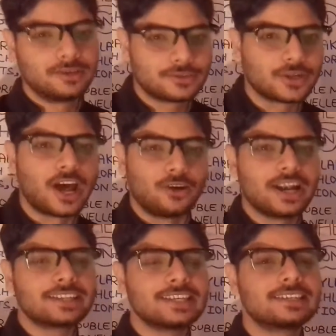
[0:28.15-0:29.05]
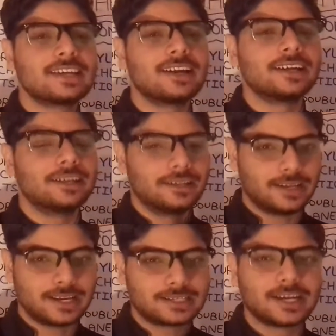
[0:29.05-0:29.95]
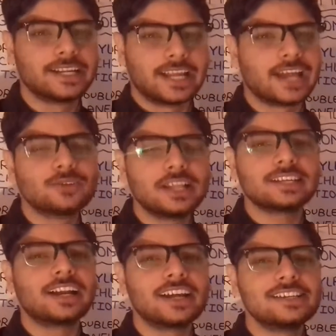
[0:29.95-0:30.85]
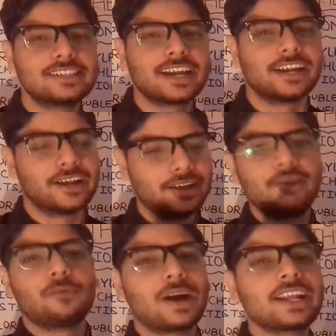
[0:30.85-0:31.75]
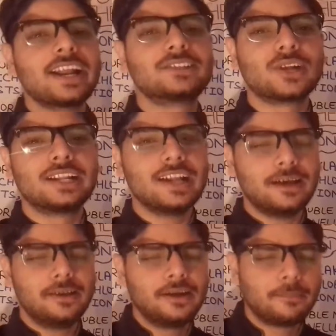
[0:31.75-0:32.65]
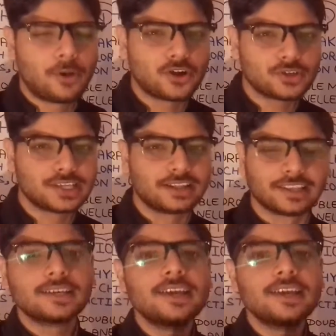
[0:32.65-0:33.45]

So now let's study as well as understand what are actually the photosynthesis.